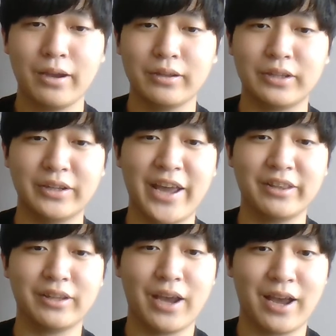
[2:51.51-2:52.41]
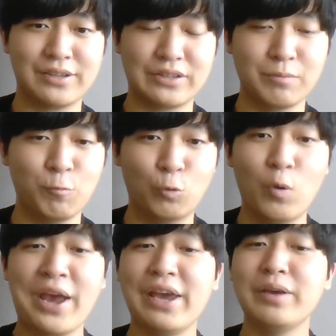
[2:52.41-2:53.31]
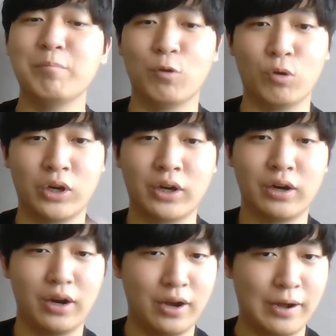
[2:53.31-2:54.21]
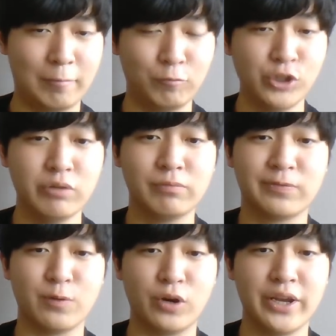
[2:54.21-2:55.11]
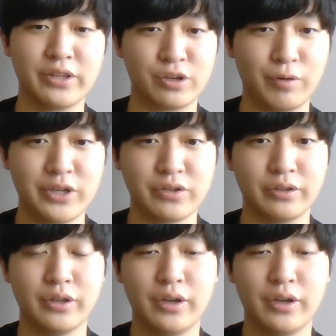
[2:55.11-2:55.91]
the NAND has way more room for integration.